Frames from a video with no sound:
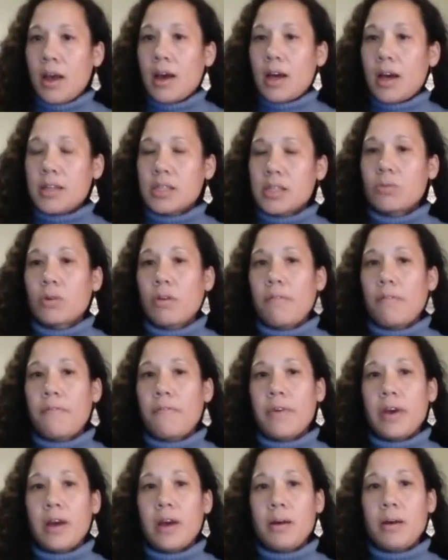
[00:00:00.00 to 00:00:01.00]
a sort of
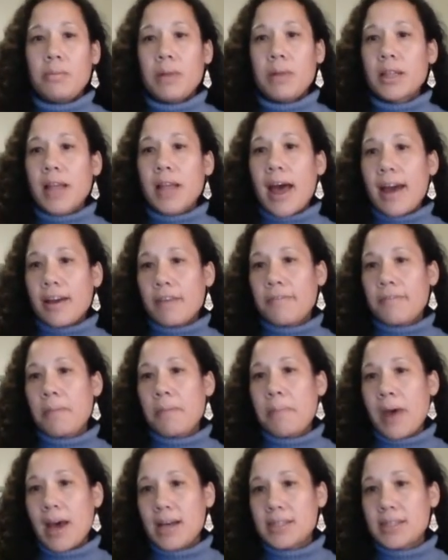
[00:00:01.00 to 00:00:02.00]
lack of
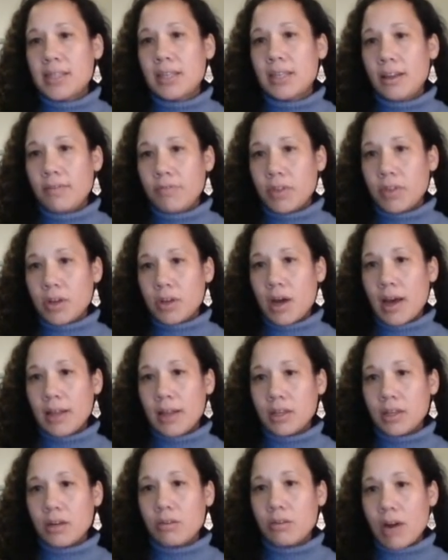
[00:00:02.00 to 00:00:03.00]
capacity at
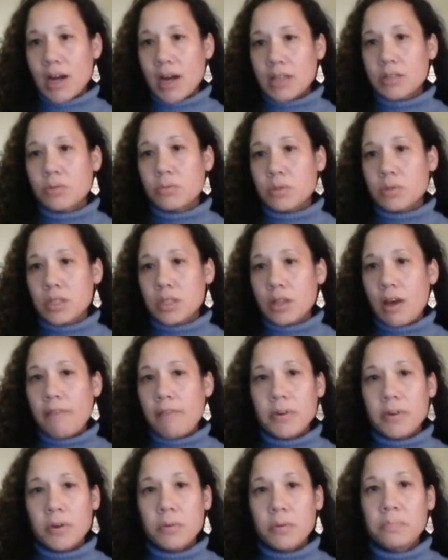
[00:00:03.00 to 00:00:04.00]
the grassroots level.